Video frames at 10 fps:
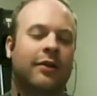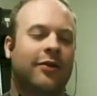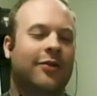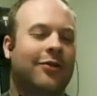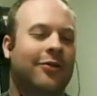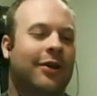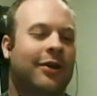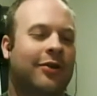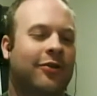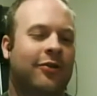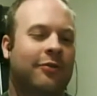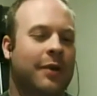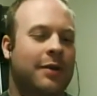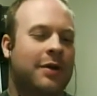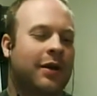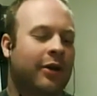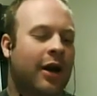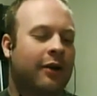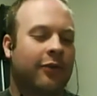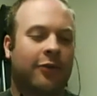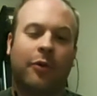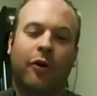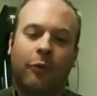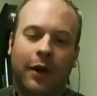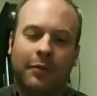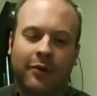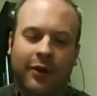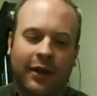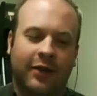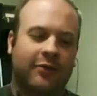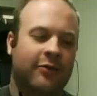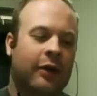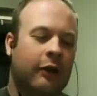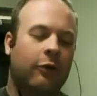This is maybe a lot of small websites,